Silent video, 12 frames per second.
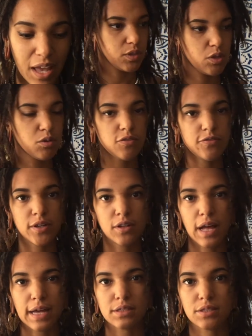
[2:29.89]
You will
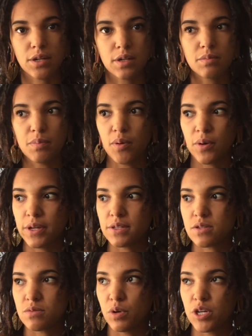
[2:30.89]
feel at certain
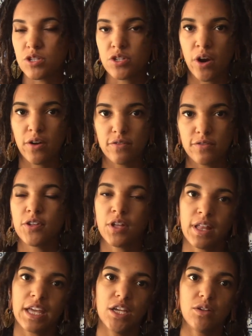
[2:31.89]
points when you start
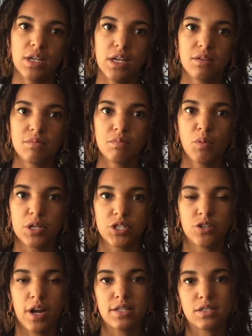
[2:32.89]
feeling like you need
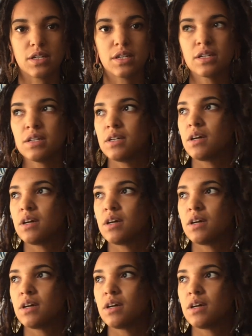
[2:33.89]
moisturizer.